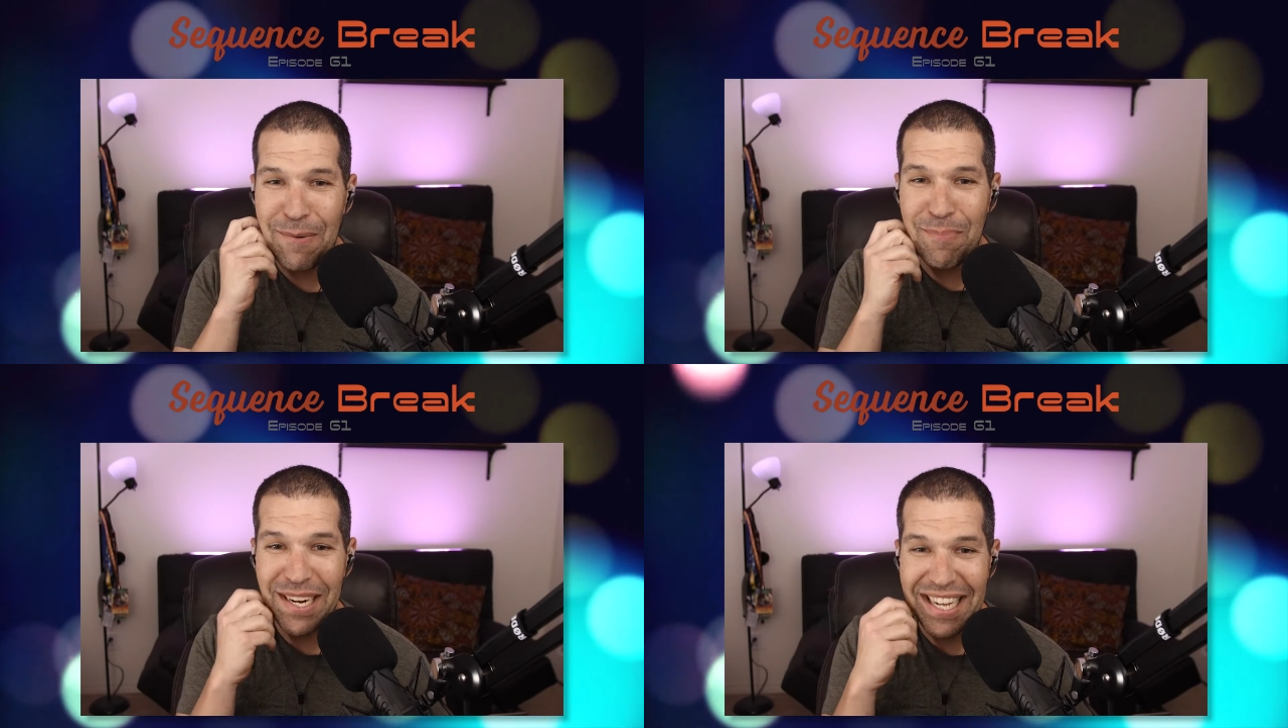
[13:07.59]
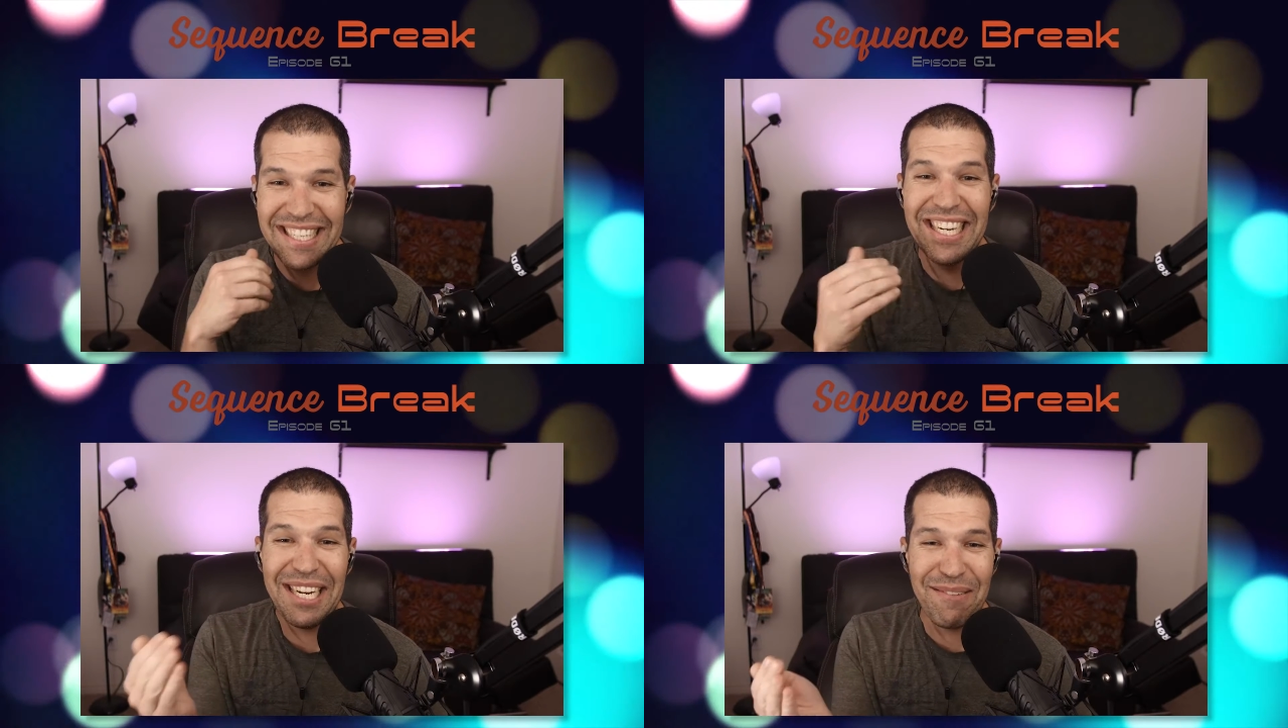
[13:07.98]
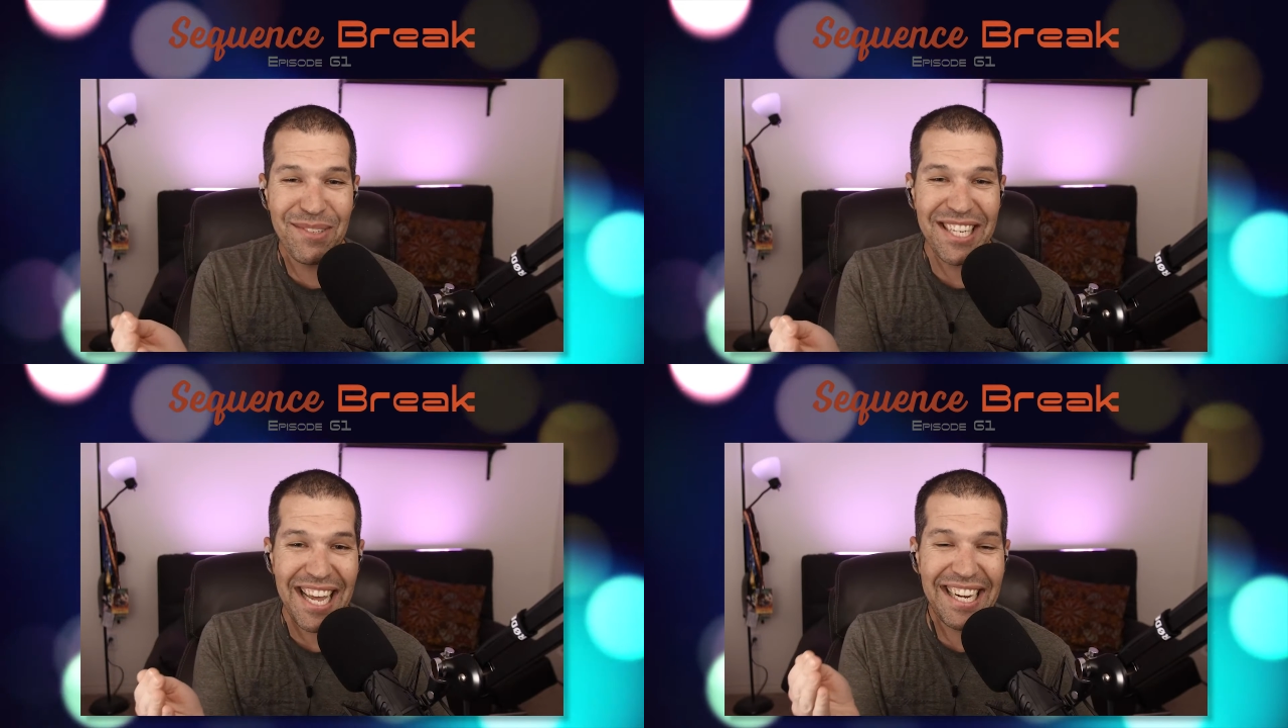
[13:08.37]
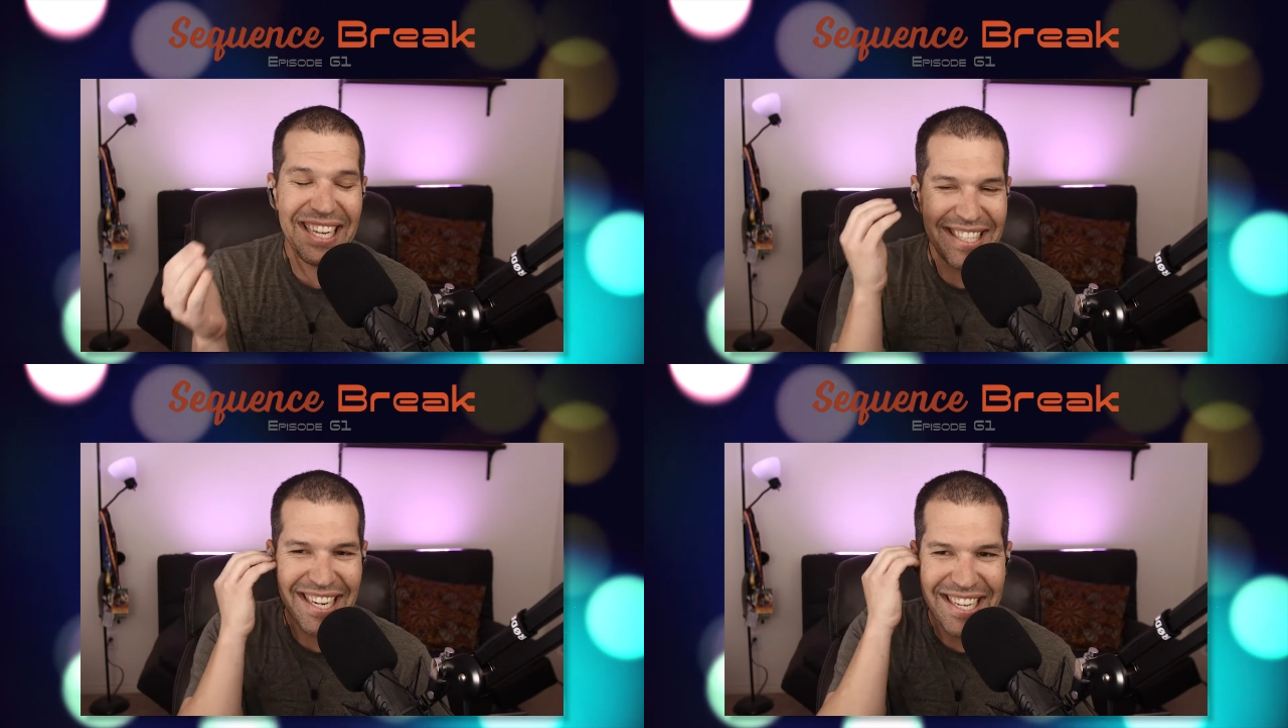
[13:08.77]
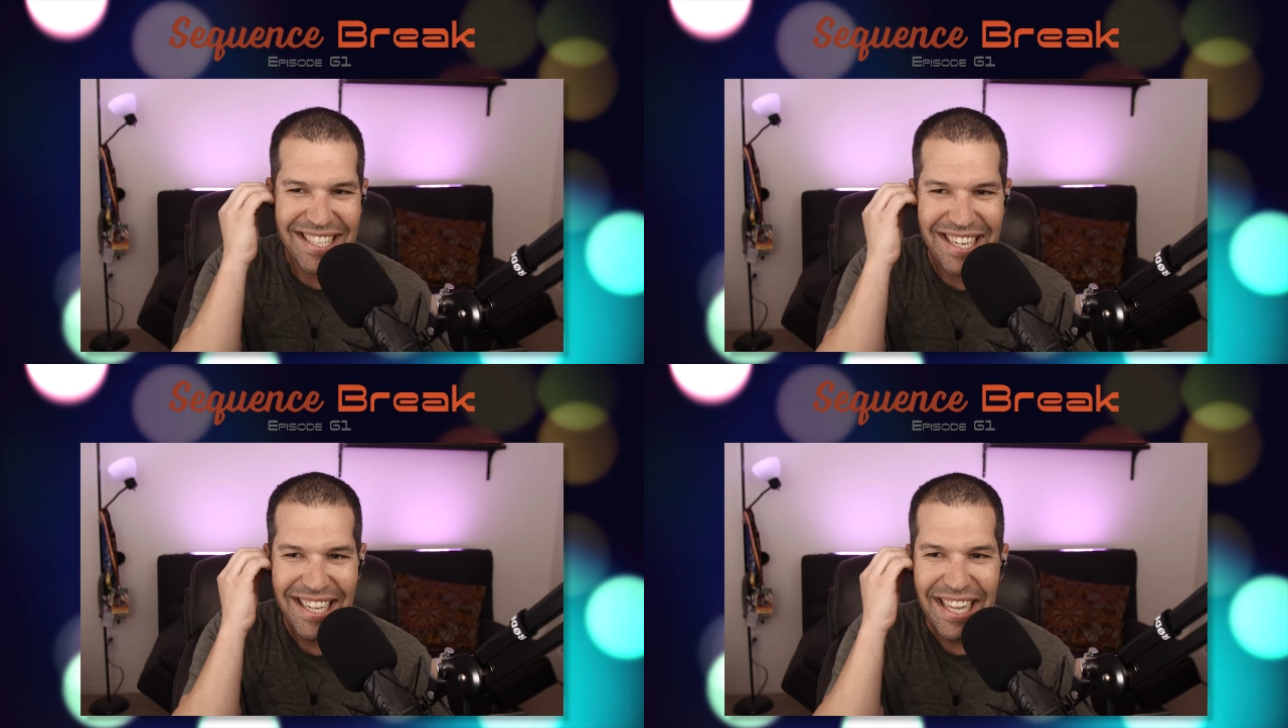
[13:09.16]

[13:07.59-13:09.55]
but it seems like it does.